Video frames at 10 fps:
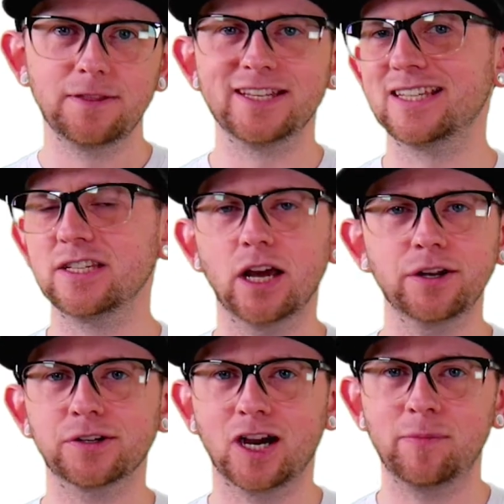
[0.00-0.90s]
This is not
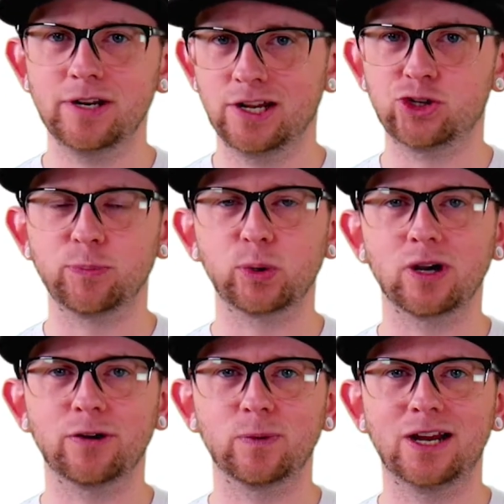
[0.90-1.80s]
uncommon in a Triple
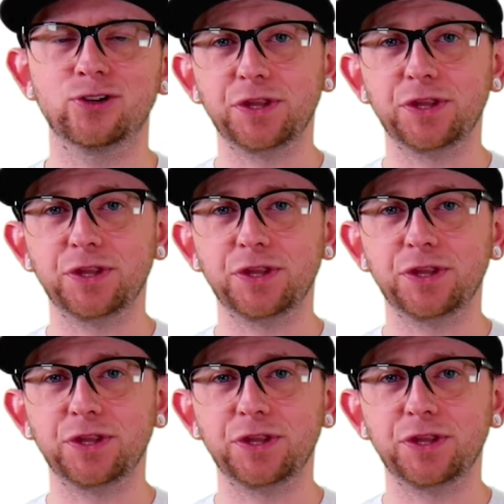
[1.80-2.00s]
Crown round.